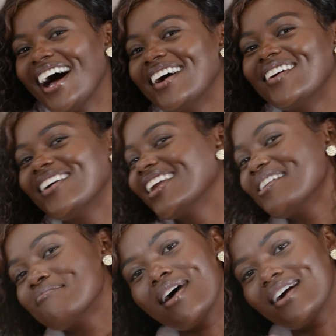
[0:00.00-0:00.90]
I don't want to
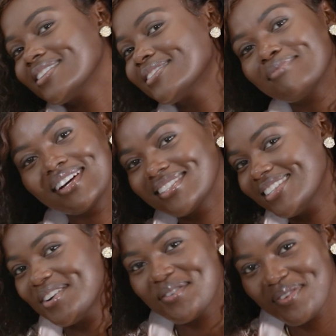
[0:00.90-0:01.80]
embarrass
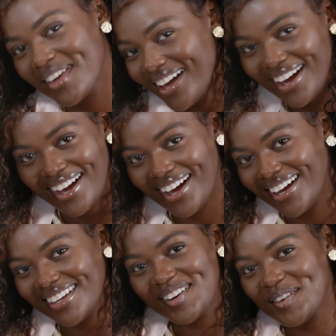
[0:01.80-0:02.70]
myself here.